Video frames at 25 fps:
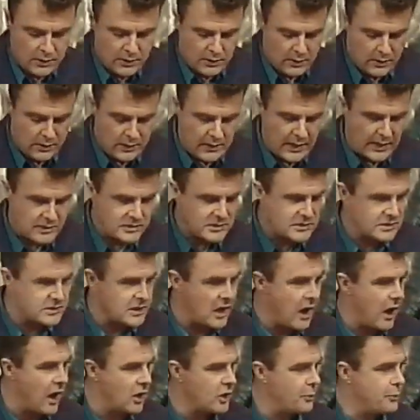Let's
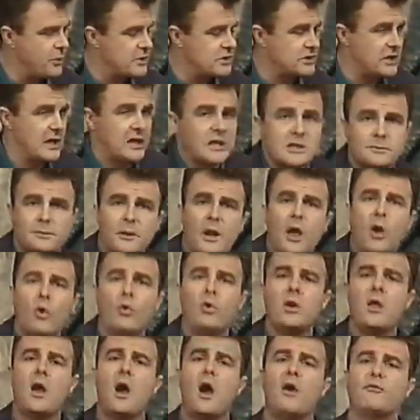start the proceedings, but
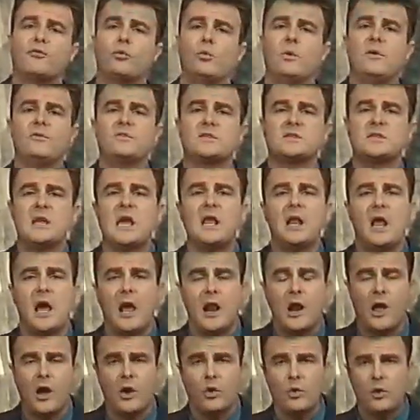only after we've said
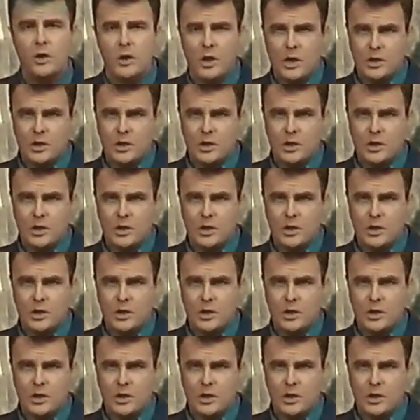hello